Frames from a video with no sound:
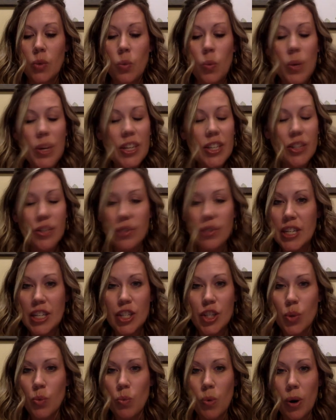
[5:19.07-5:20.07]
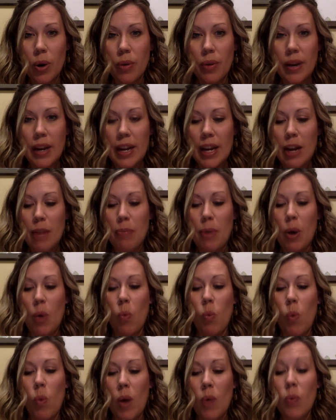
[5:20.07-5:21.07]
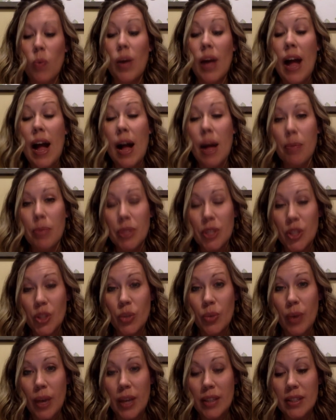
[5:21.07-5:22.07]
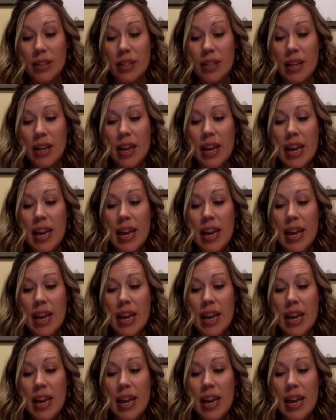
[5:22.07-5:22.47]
We don't need to worry about what will happen to us